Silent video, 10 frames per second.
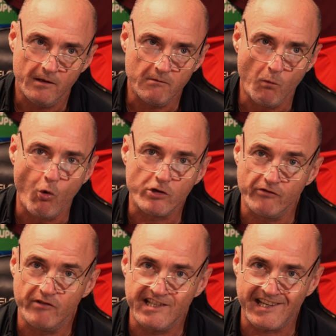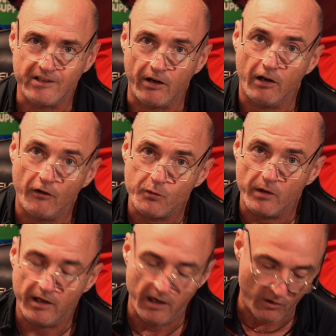water-resistant gloves
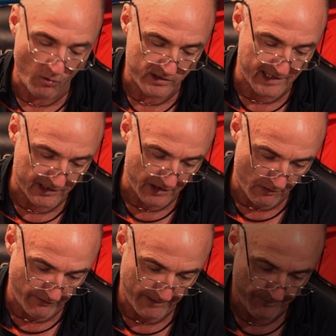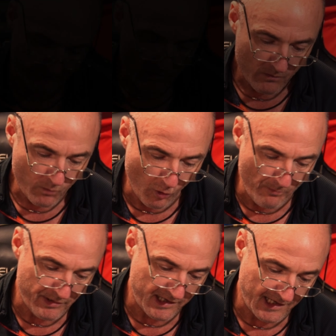with a Gore-Tex over.
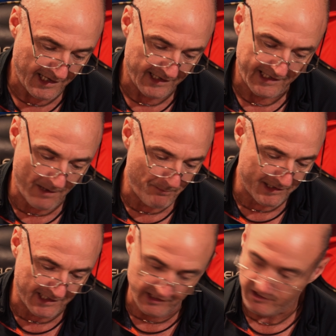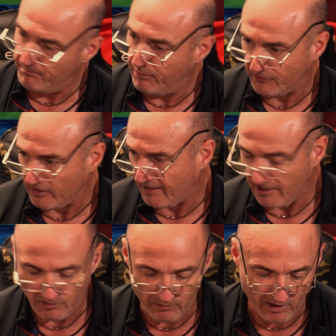Warm beanie hat, cap bandanas and buffs. Okay,
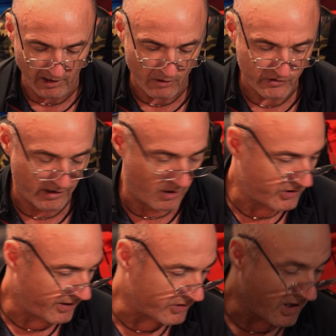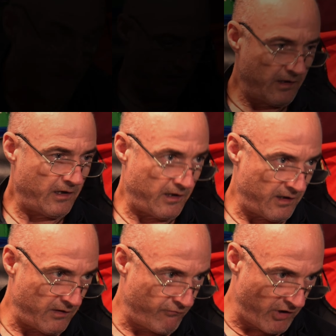so we've got loads and loads of those.
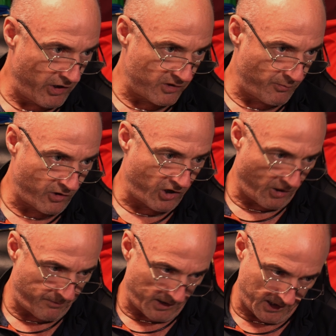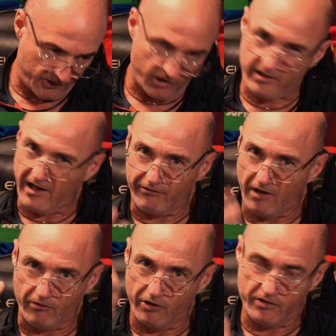Reusable cup,
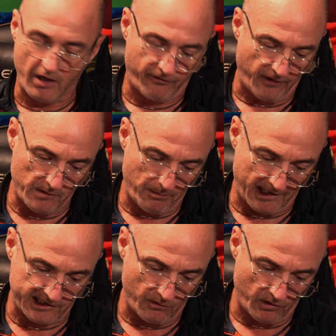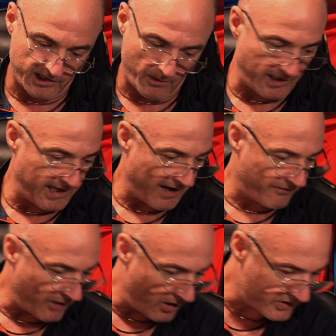don't use those flimsy plastic ones. They won't let you
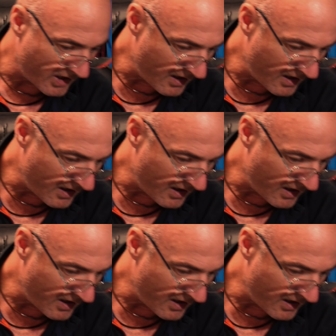have those.